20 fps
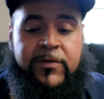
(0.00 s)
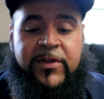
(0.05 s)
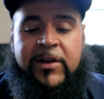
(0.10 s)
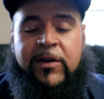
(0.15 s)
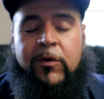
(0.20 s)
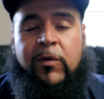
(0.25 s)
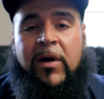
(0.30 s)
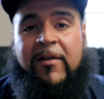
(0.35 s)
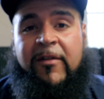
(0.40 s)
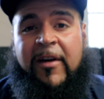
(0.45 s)
They
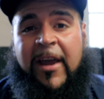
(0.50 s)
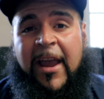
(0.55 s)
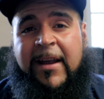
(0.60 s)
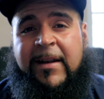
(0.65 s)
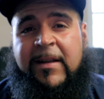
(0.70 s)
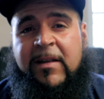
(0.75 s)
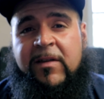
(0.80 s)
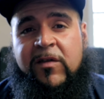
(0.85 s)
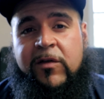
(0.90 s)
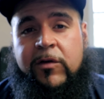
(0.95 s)
do have an
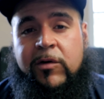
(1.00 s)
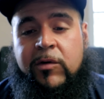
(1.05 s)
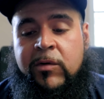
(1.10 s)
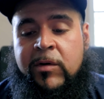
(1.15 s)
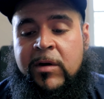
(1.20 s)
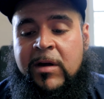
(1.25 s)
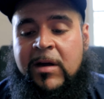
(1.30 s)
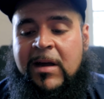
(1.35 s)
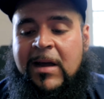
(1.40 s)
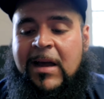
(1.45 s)
82.
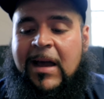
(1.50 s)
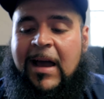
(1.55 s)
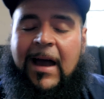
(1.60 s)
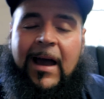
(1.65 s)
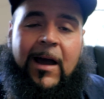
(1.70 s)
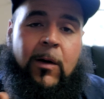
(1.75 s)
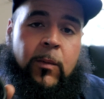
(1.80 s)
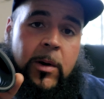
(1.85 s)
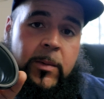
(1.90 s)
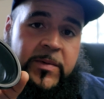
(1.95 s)

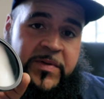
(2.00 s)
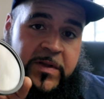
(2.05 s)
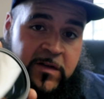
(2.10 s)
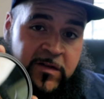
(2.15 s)
I went with the